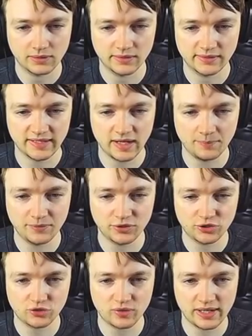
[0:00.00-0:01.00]
set up the
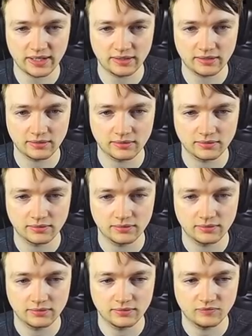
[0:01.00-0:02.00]
strike
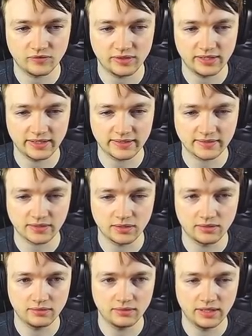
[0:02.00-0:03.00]
for next
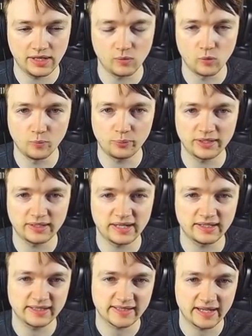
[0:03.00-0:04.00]
turn, and I won't play the
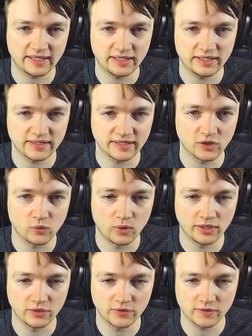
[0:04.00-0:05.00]
Endless Agony because I don't
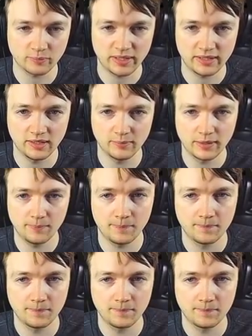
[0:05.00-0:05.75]
want to use the pen nib up.